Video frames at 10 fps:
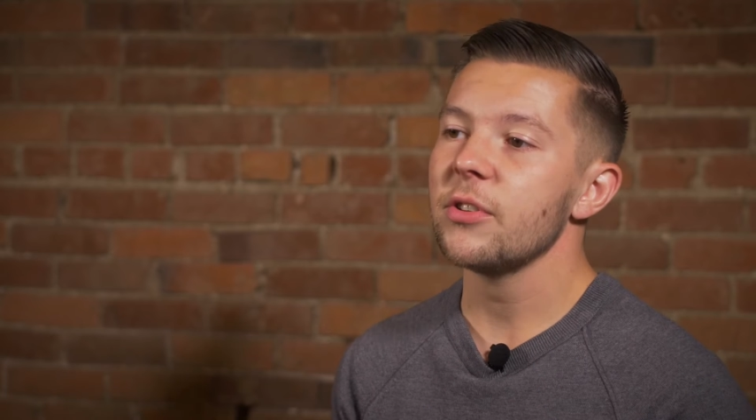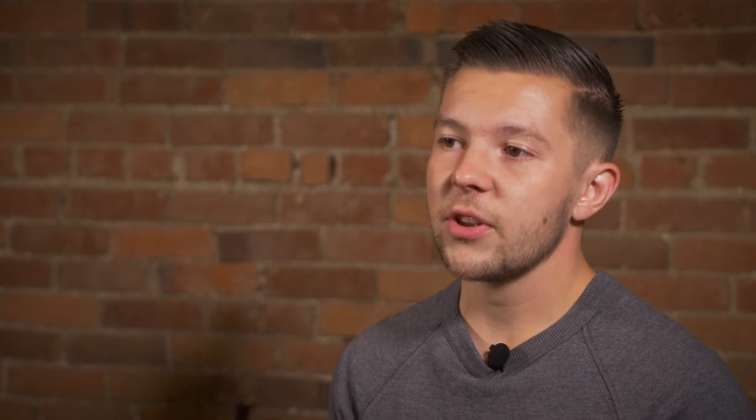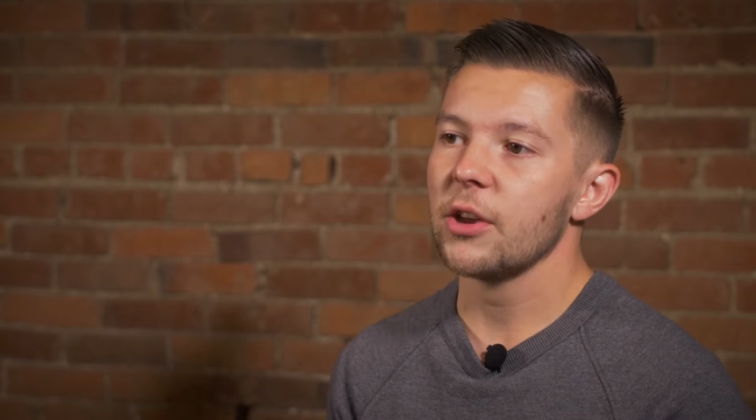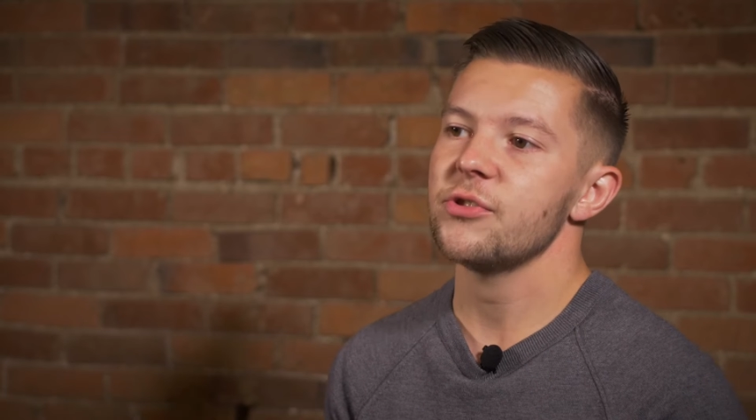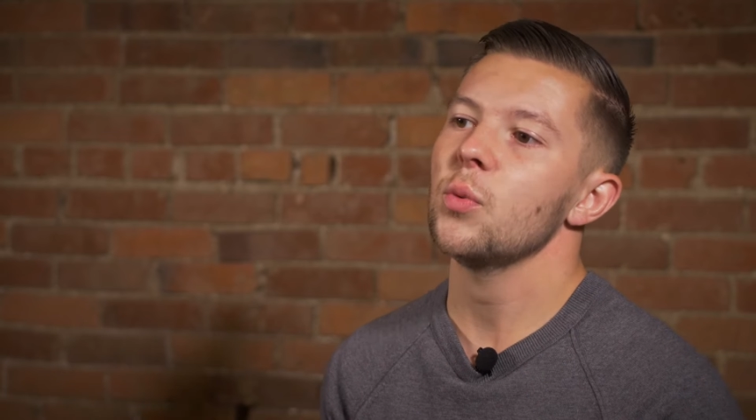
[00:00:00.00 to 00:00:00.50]

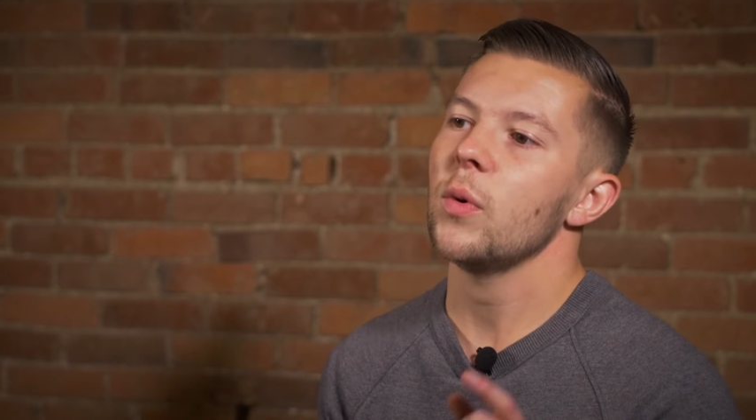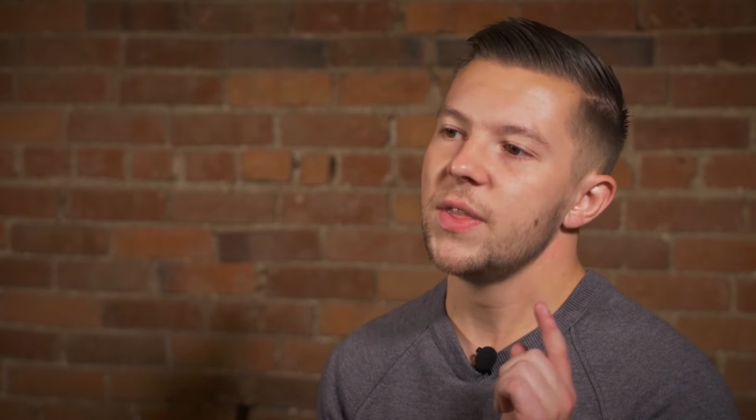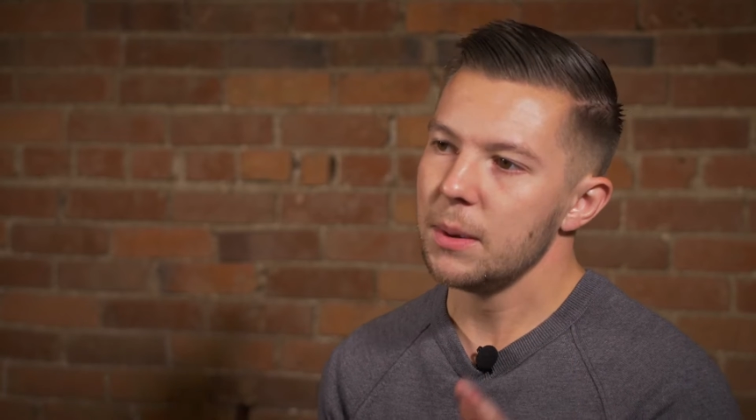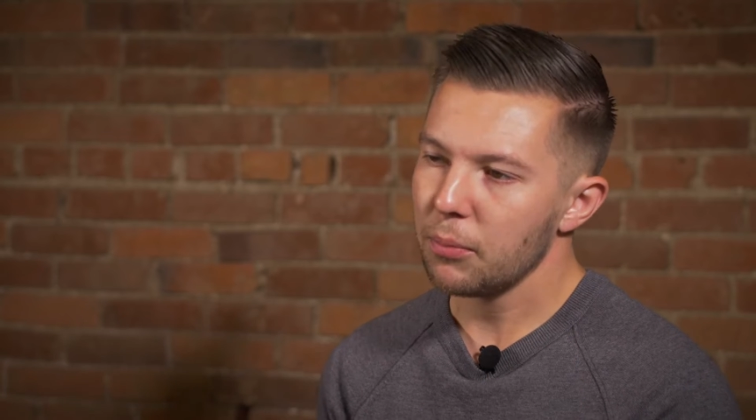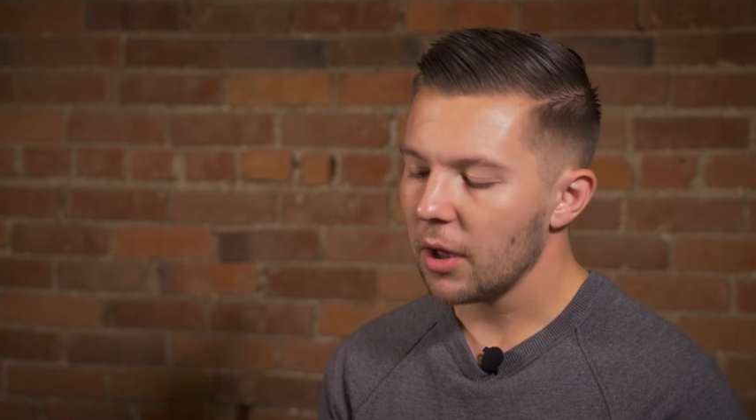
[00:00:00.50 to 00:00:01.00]
discussion
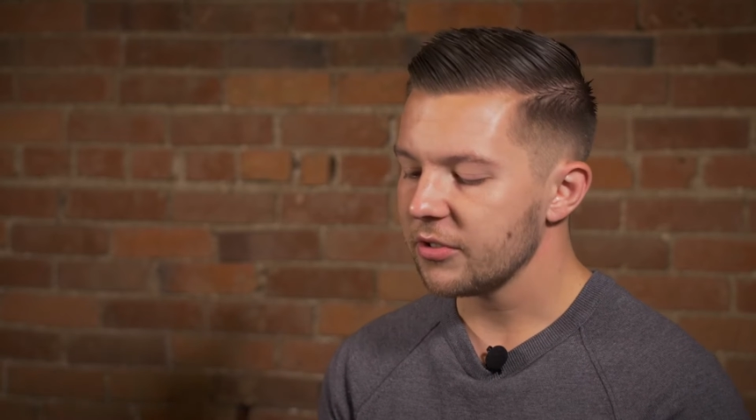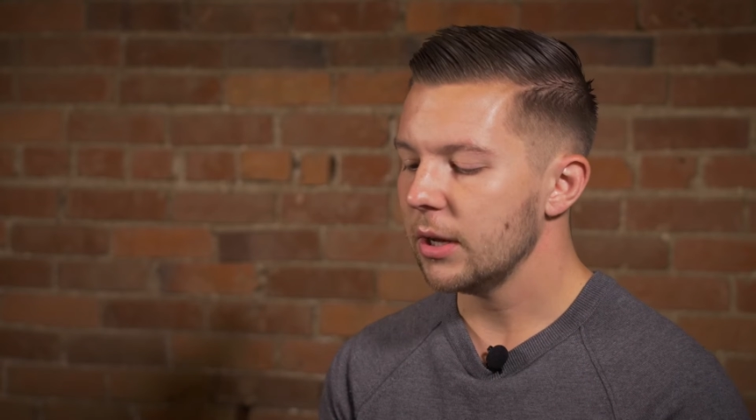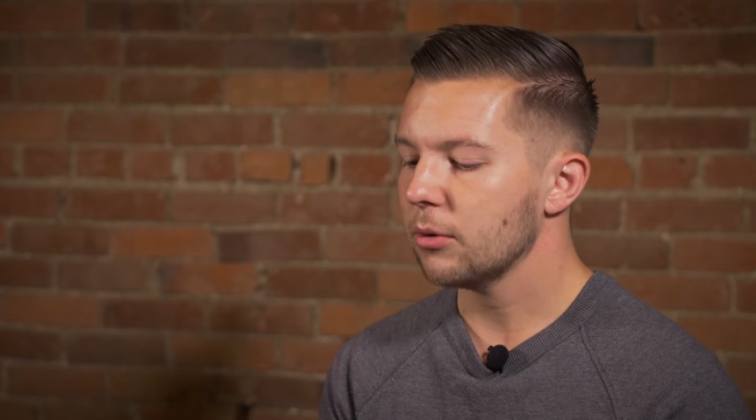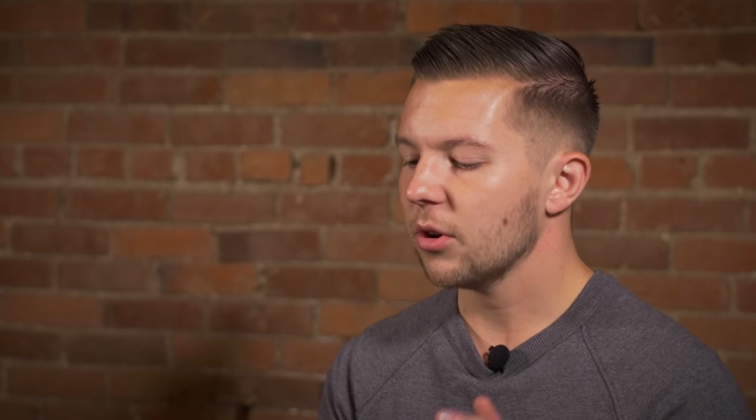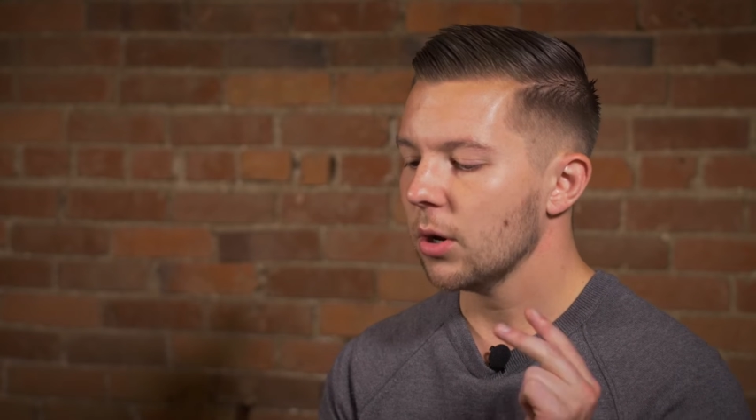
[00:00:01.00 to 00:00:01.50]
with the
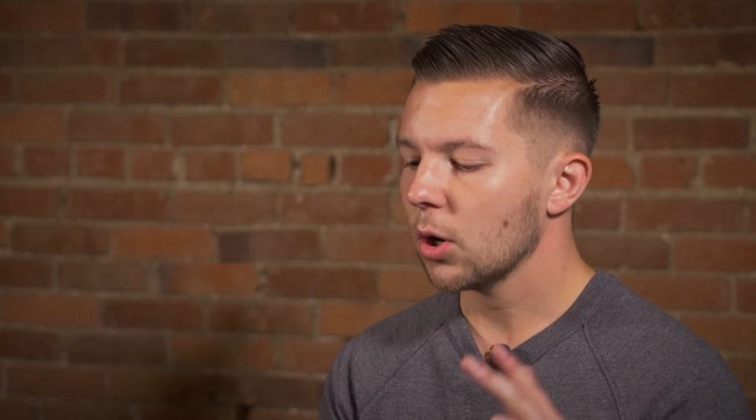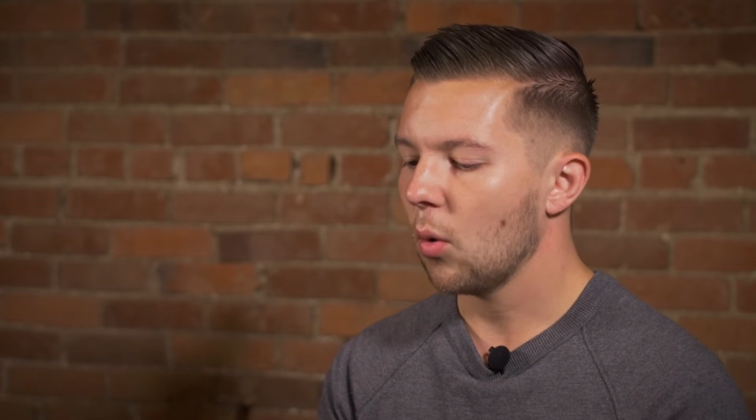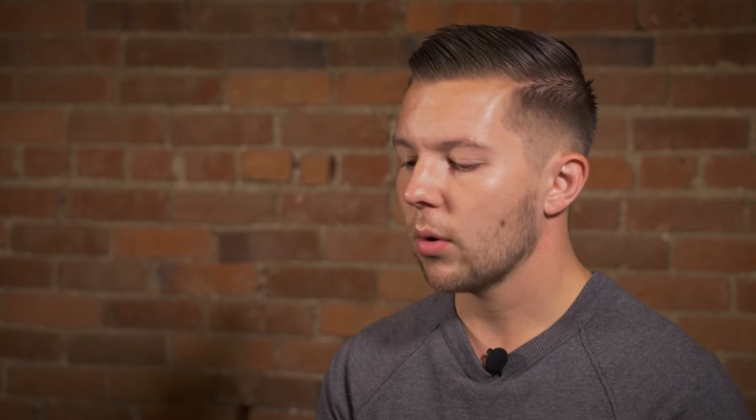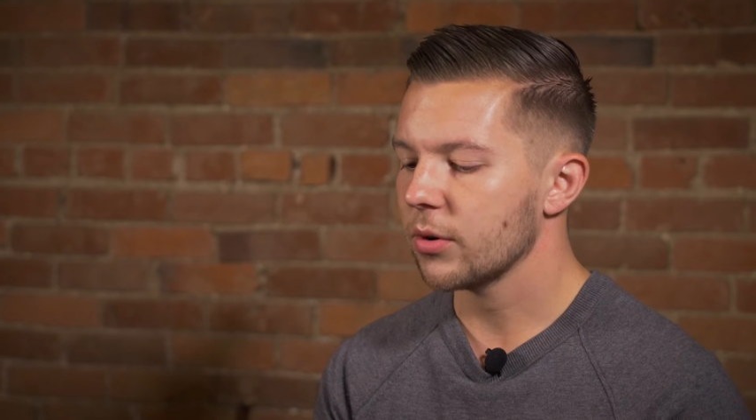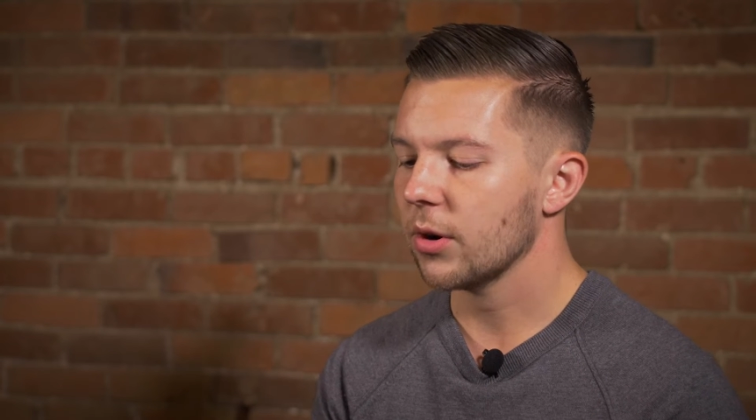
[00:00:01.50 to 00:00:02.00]
prosecutor,
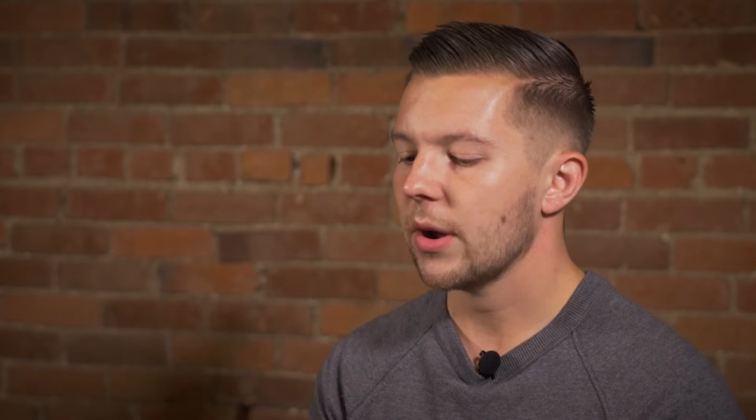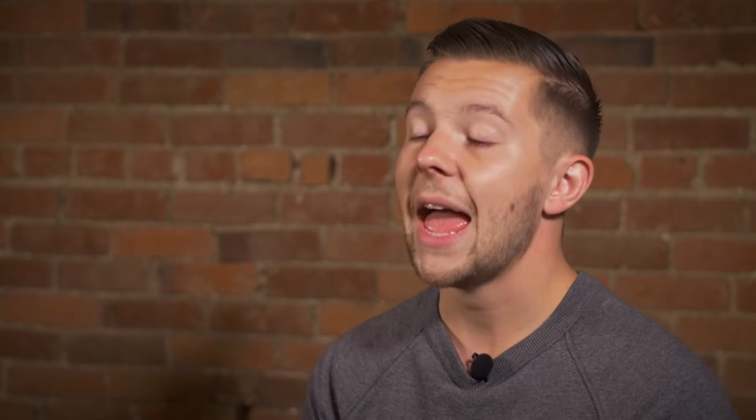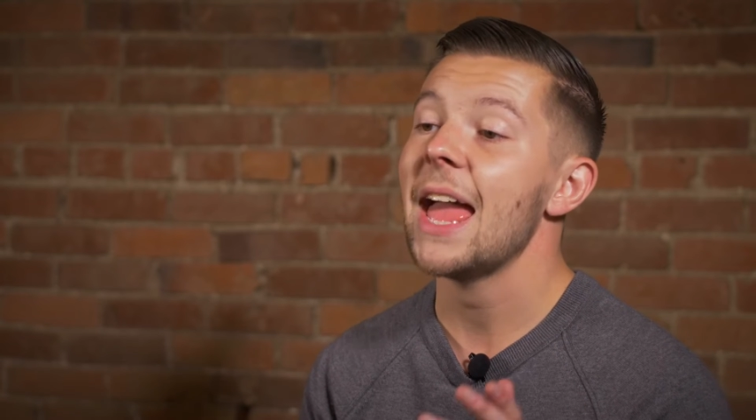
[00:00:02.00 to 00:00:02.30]
coroner,